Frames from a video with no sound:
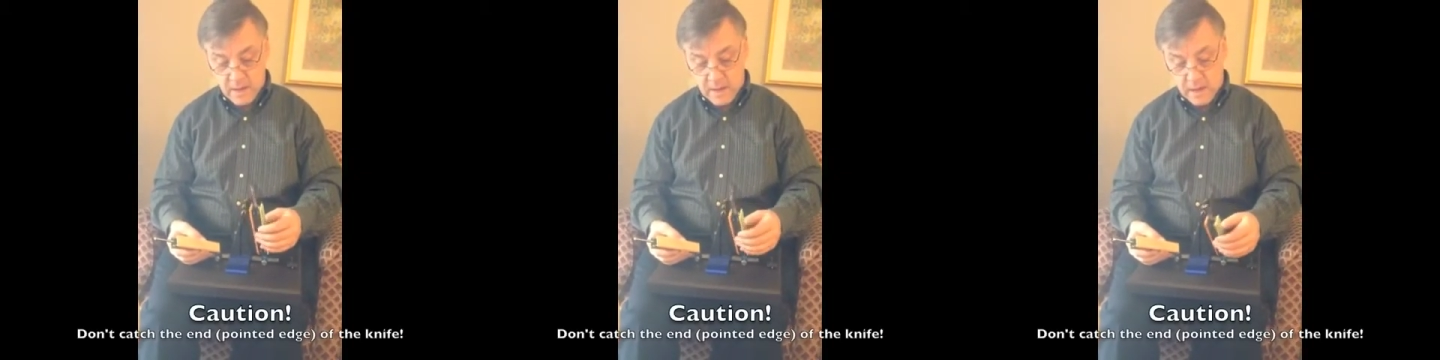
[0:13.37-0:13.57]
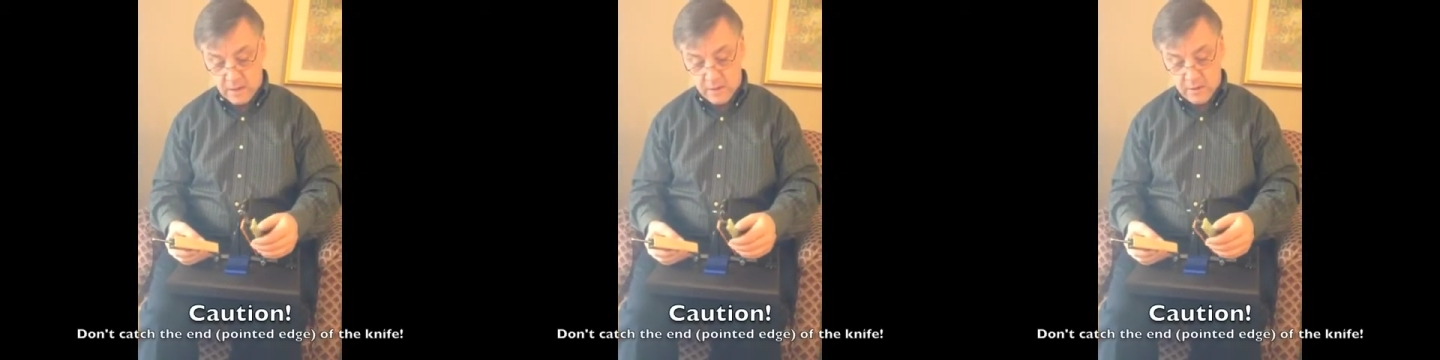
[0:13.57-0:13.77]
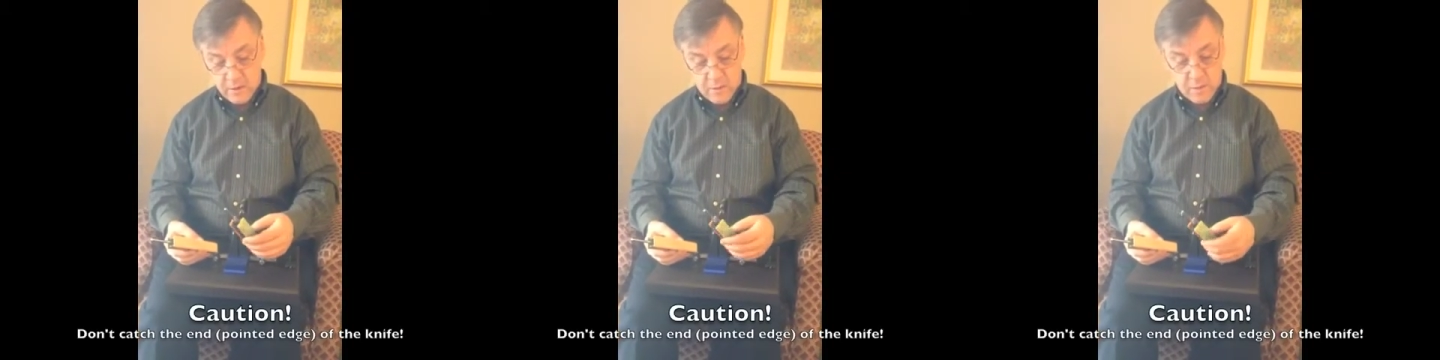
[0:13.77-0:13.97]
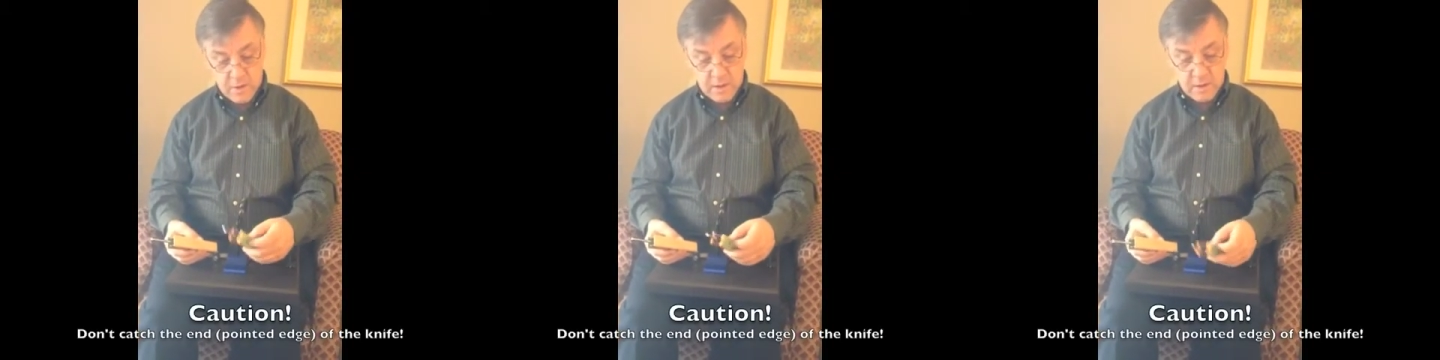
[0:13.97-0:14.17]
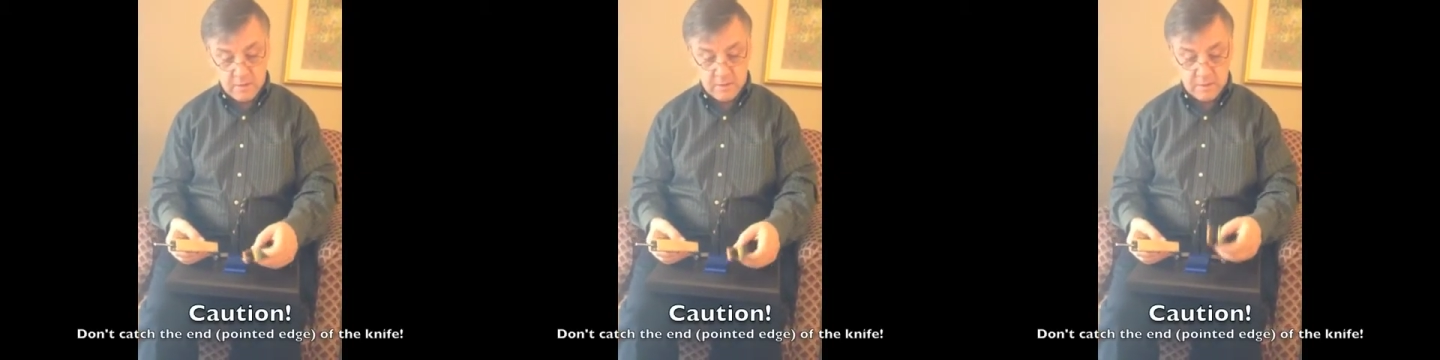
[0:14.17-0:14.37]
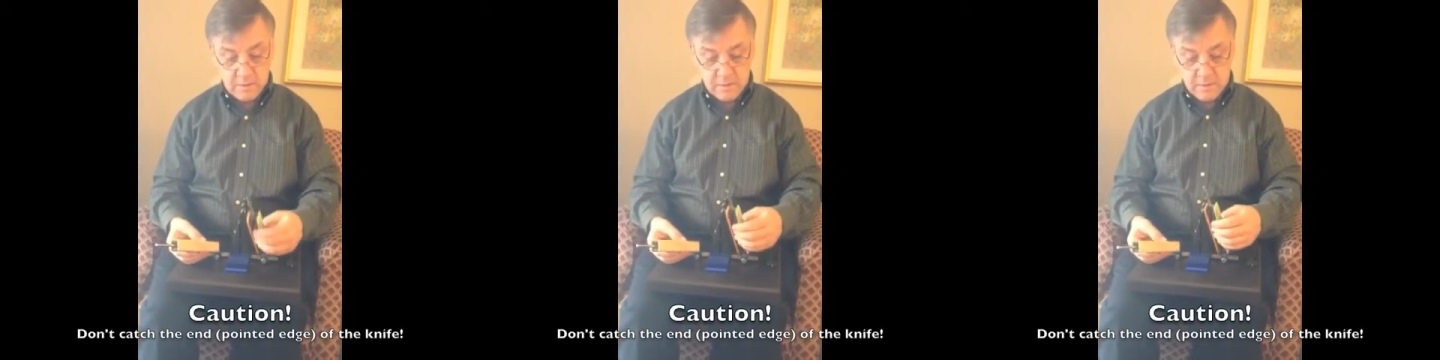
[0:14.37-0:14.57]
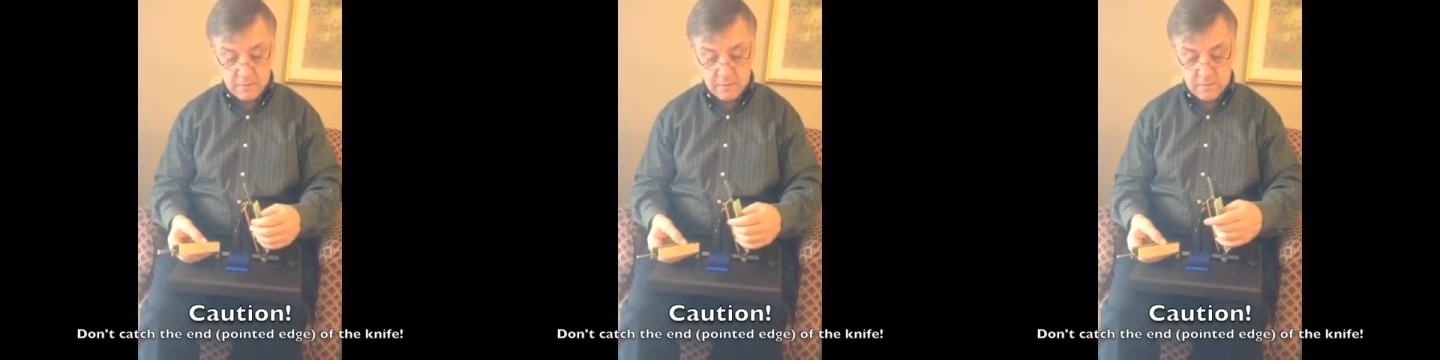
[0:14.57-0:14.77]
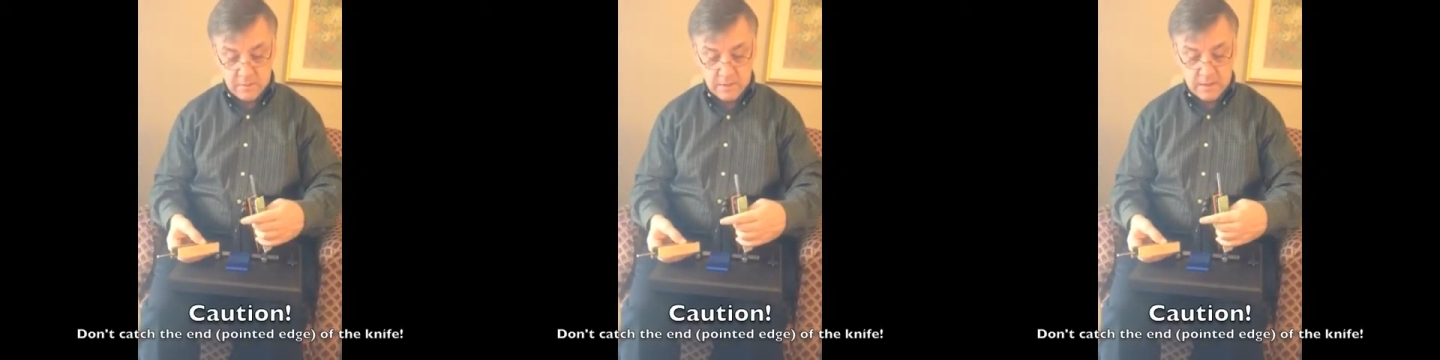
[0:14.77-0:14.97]
And you don't want to
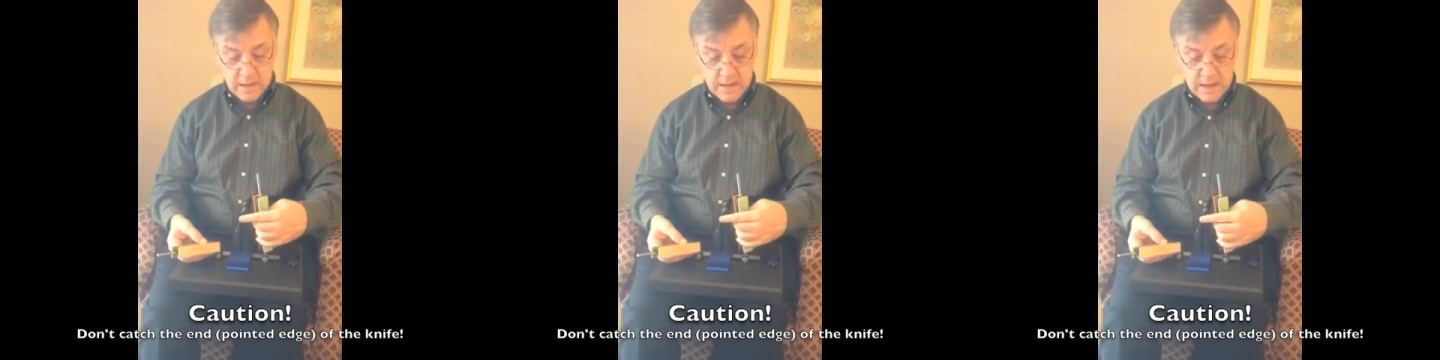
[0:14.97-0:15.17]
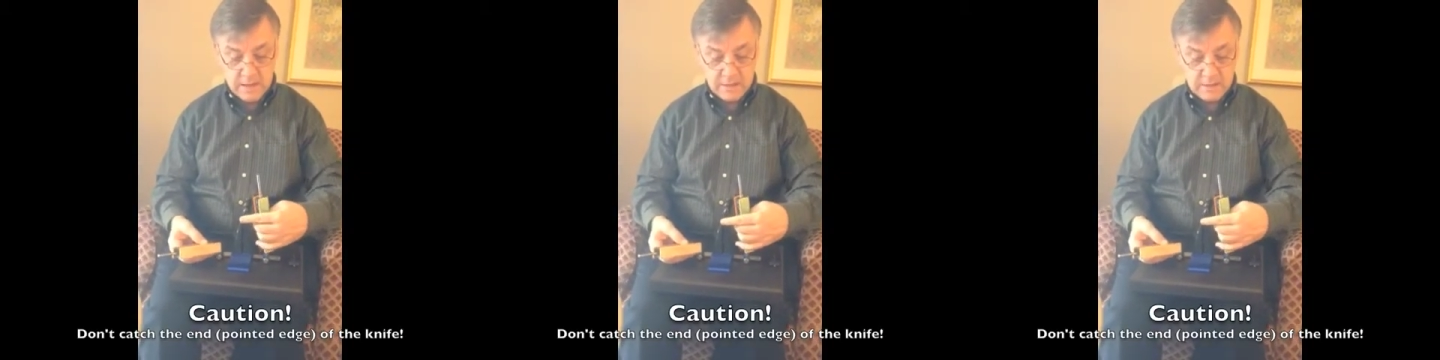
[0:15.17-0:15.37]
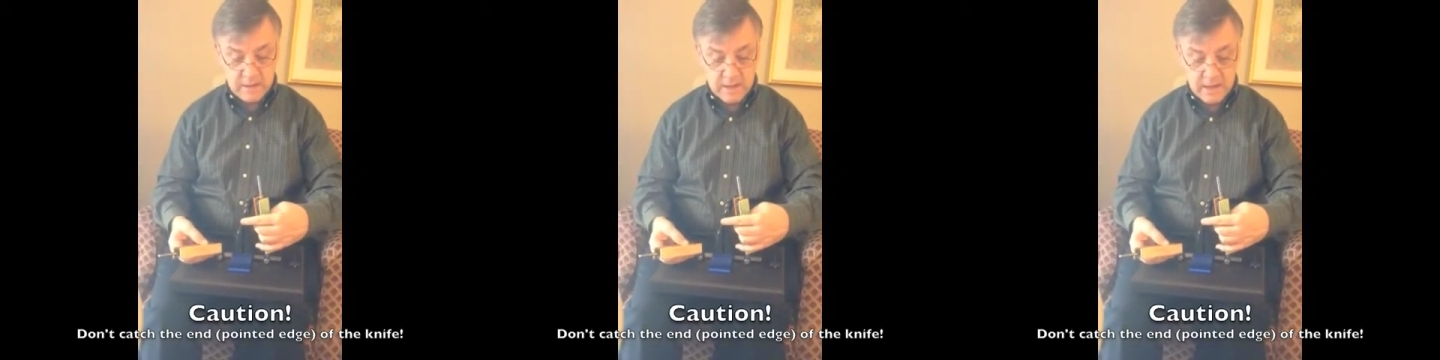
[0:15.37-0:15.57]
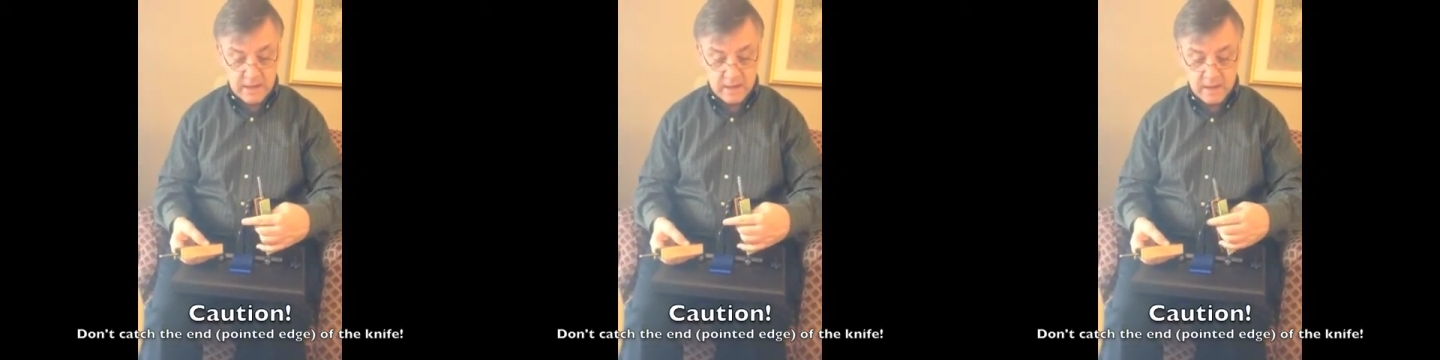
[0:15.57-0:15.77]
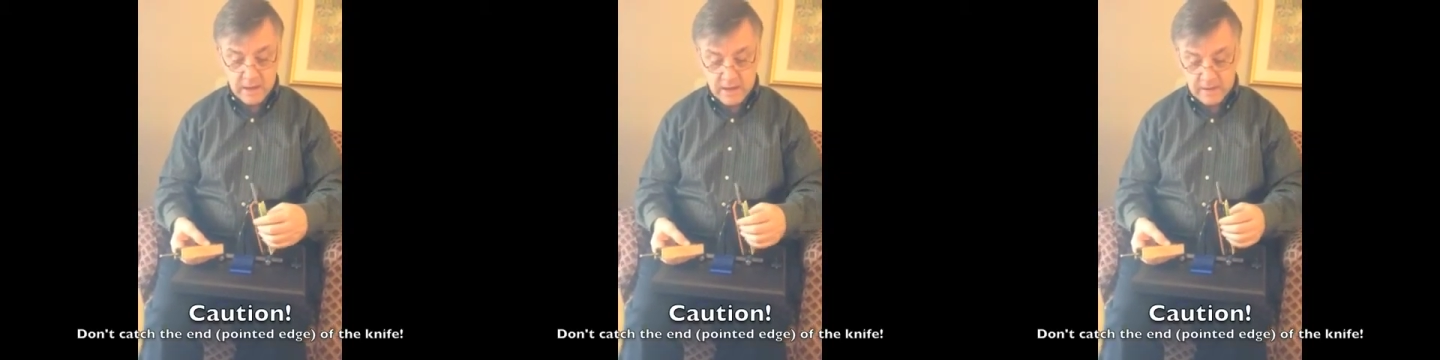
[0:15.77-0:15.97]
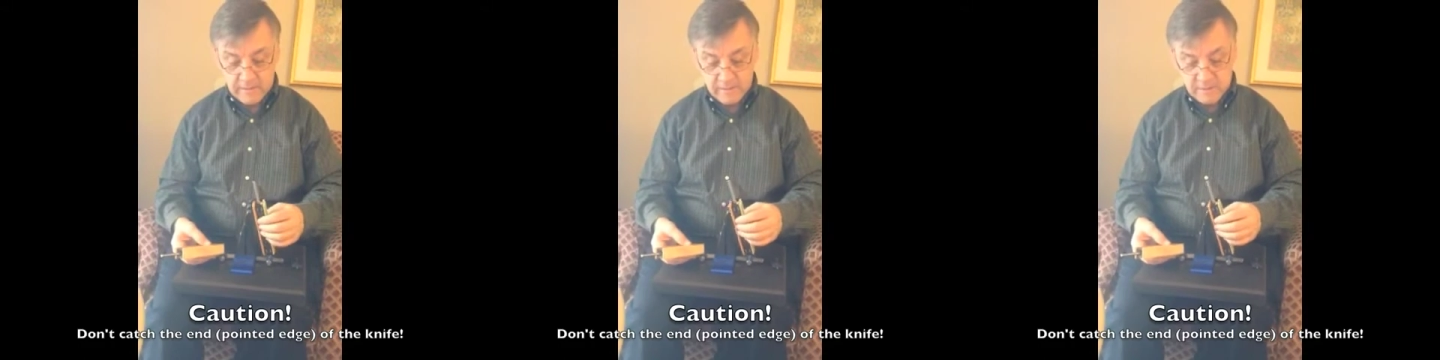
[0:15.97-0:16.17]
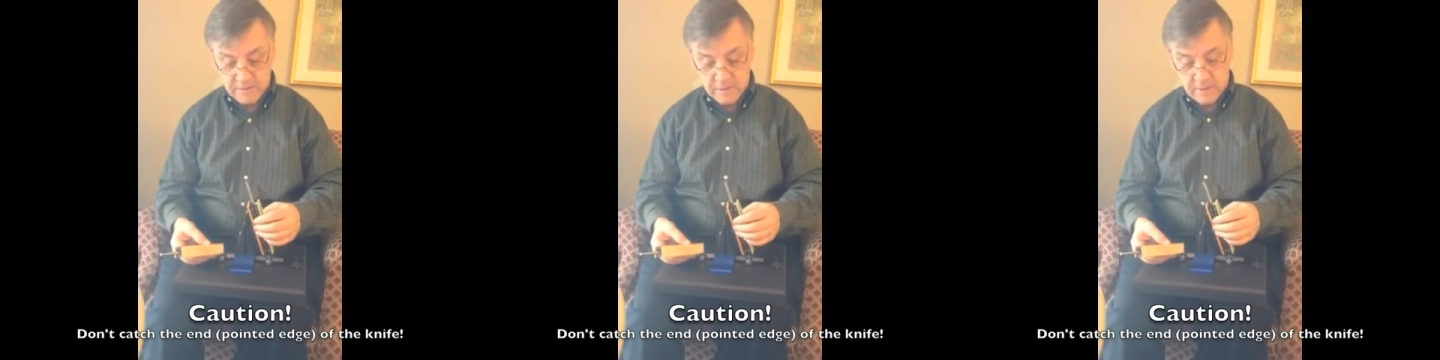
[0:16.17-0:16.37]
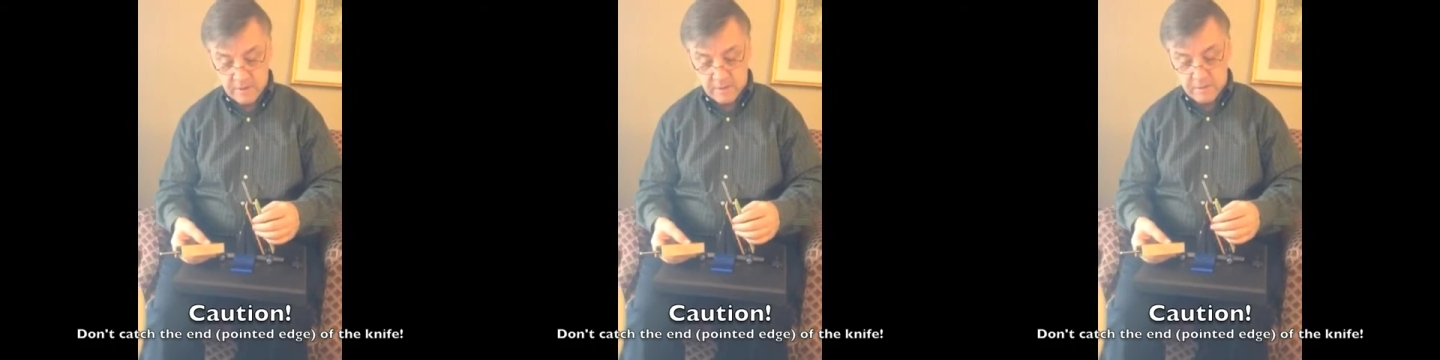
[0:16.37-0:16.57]
catch the end of the knife. You
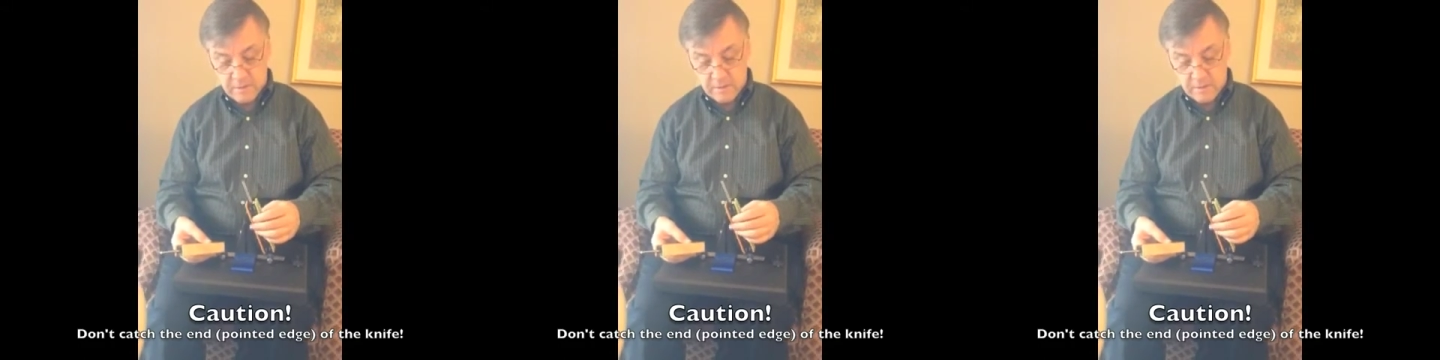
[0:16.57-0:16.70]
start